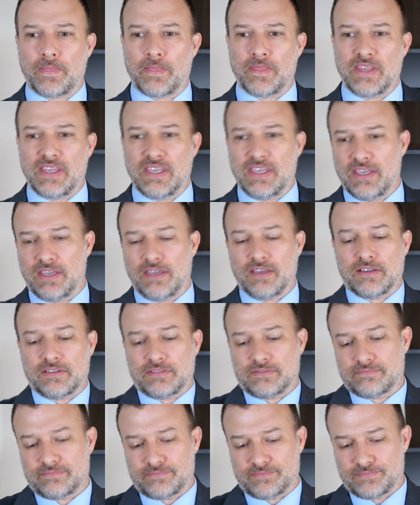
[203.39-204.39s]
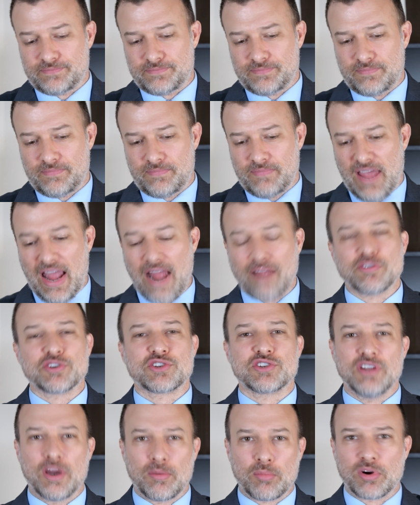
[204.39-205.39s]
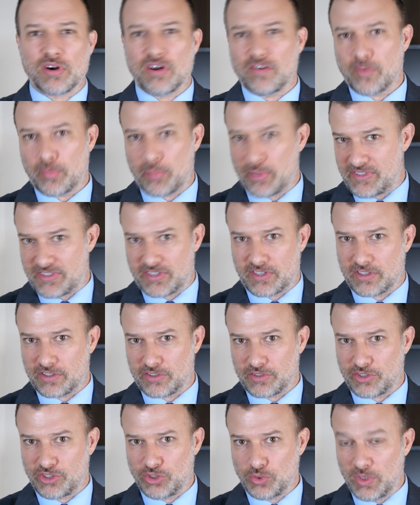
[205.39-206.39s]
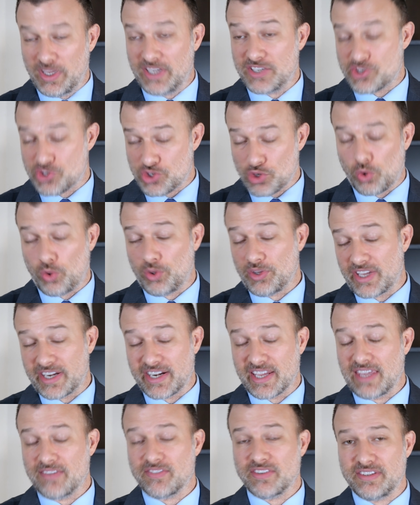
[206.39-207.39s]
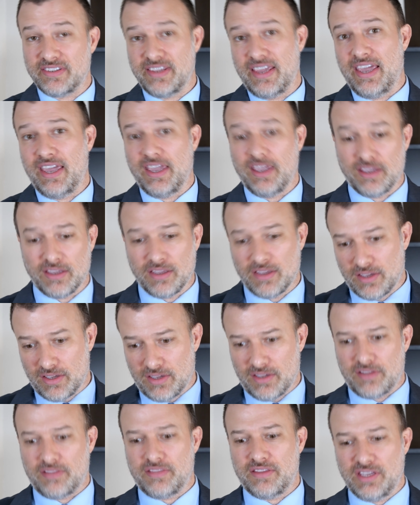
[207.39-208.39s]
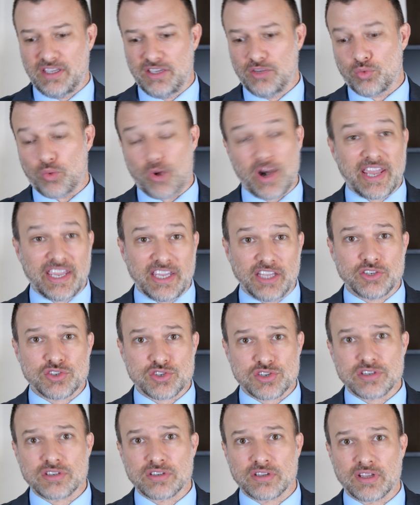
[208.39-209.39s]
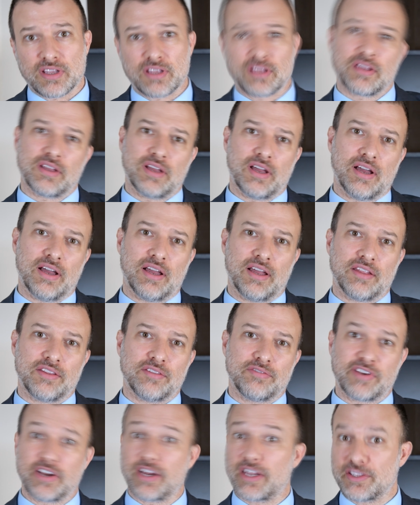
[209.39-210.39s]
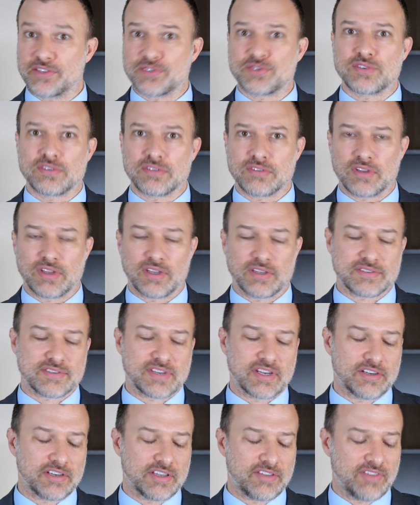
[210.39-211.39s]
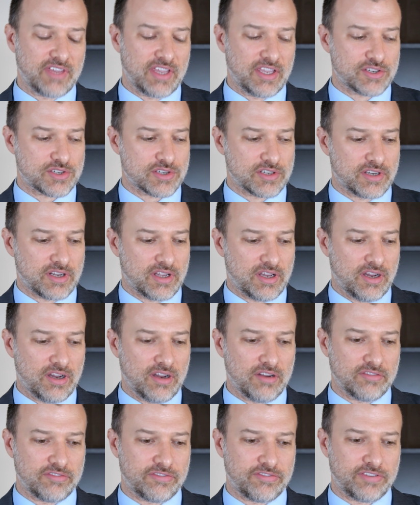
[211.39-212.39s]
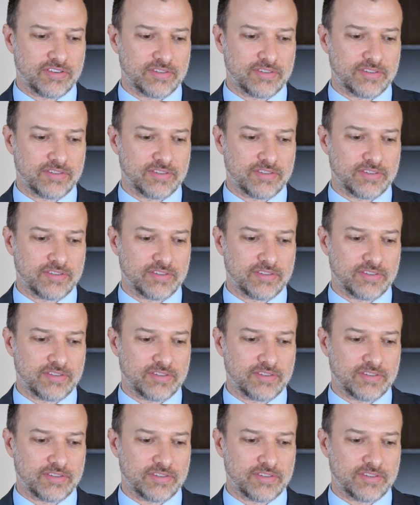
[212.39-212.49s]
the average number of a particular unit sold on a given day, the range, the variance, standard deviation of